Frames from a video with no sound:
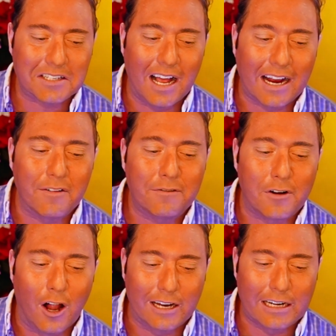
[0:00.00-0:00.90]
it's like a
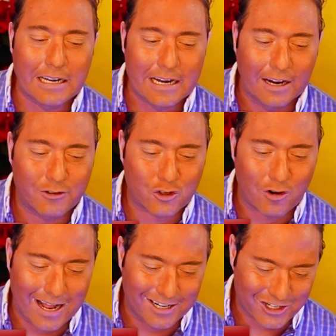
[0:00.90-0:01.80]
falling knife
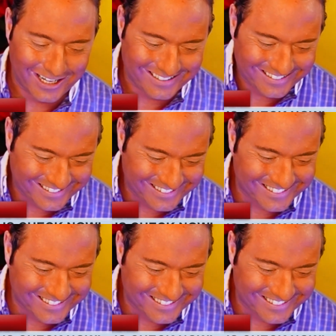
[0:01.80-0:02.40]
strategy.